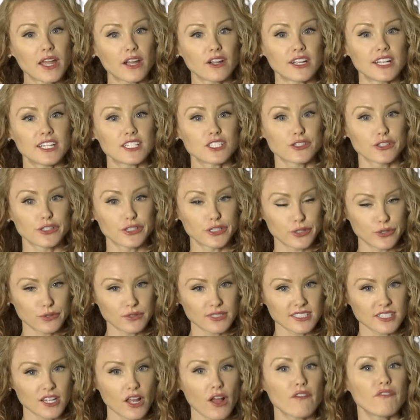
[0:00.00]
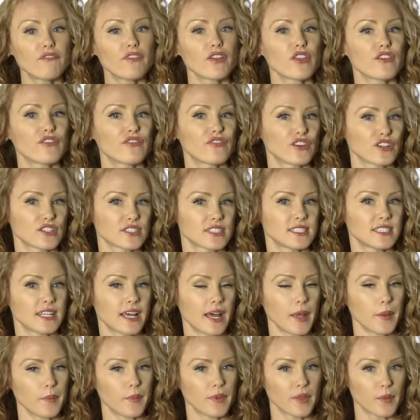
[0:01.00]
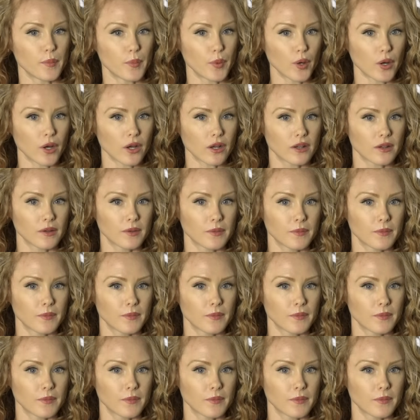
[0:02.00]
are introduced for the first time in the book.